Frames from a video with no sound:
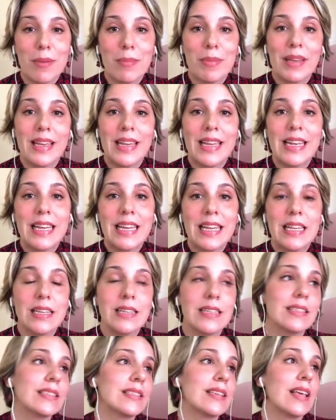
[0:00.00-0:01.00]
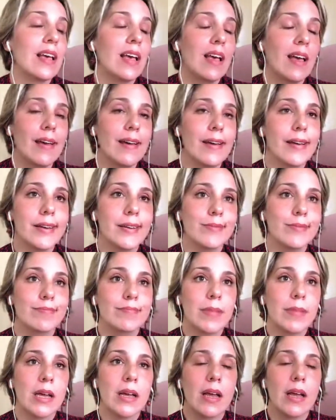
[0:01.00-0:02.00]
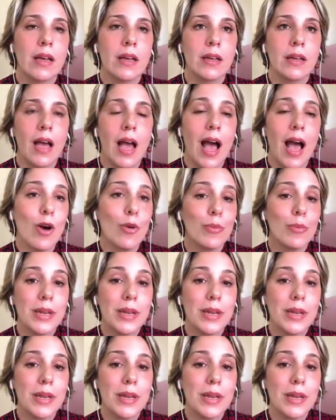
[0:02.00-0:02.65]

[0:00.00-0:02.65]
The beginning is how